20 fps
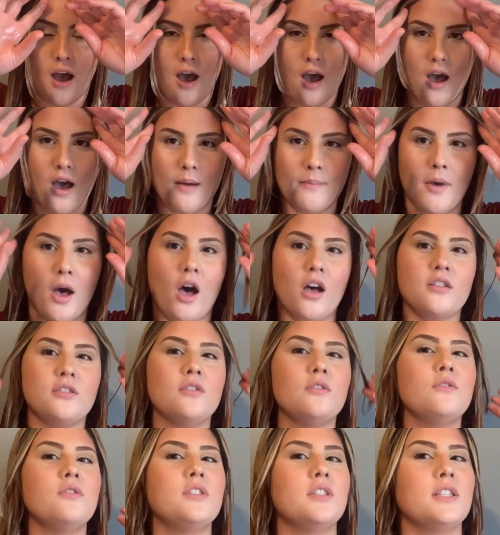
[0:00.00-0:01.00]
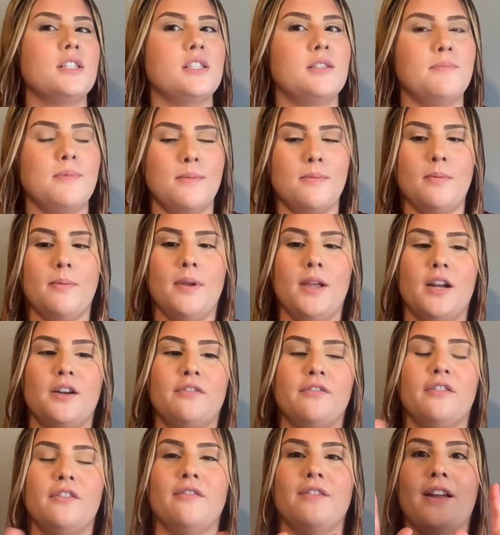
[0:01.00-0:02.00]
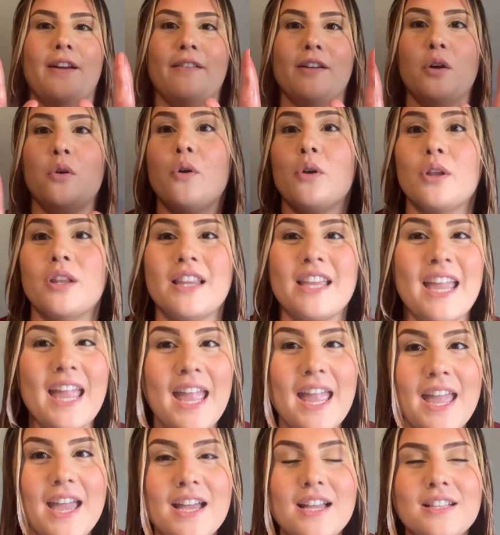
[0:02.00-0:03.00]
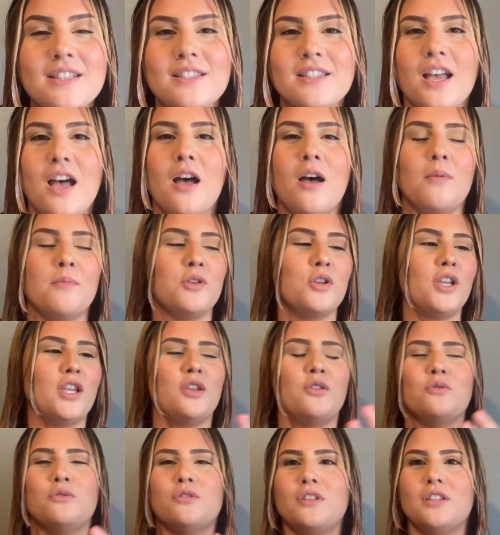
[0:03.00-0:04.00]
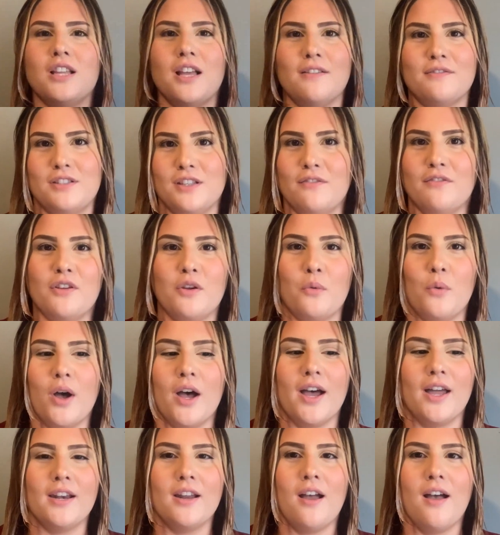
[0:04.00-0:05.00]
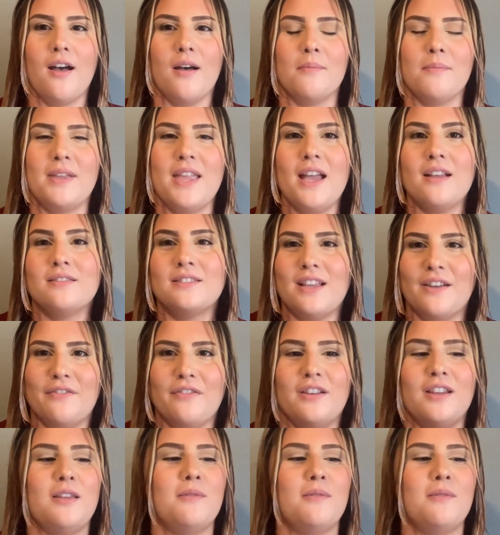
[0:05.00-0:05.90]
Also, just be prepared for very oily hands. You can use gloves if you want, but yeah, definitely